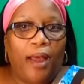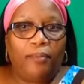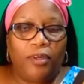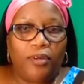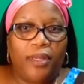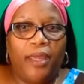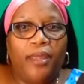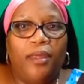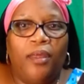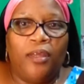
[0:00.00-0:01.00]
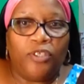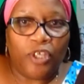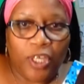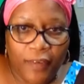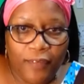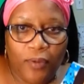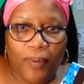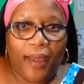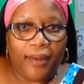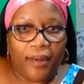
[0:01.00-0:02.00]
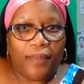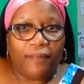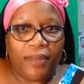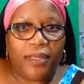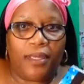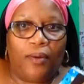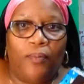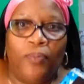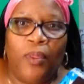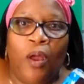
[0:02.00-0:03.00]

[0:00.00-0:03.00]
I'm here today to give you another video.